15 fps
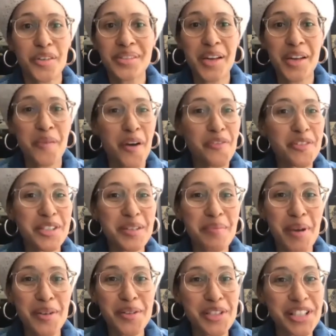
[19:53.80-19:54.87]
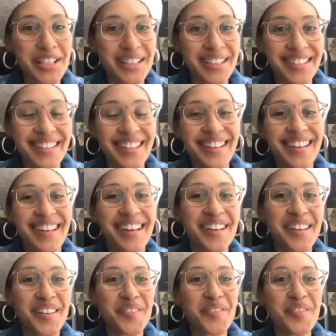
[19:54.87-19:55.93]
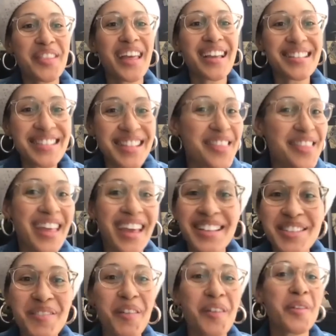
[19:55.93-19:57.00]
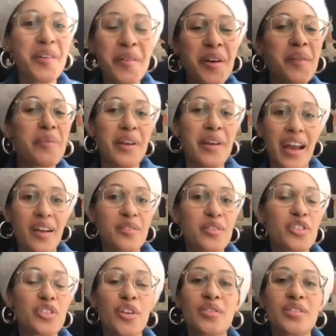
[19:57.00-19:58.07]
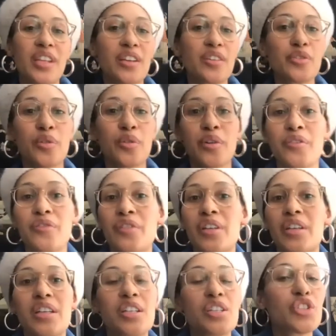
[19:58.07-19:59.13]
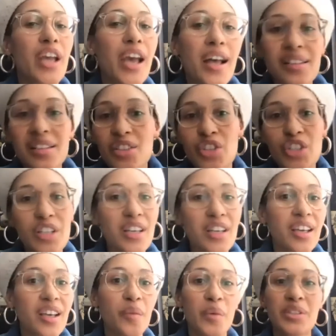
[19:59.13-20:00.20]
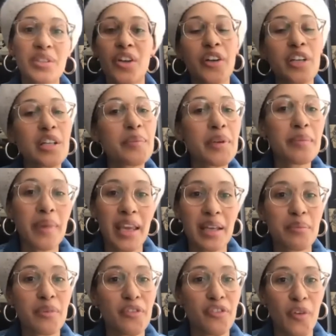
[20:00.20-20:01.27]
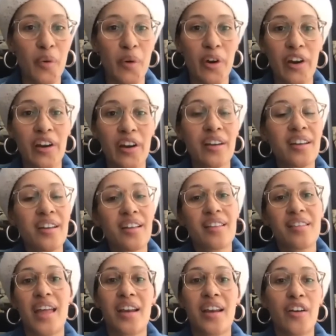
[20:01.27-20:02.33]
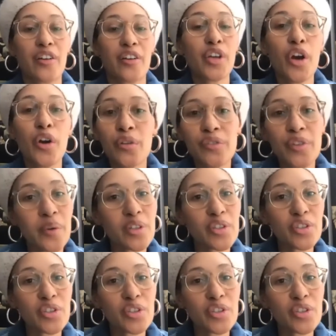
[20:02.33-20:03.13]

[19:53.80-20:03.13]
Shows like waffles and mochi. Um, that's that's what we want to put out. Shows that are sort of challenging what's already been made before that are co-viewing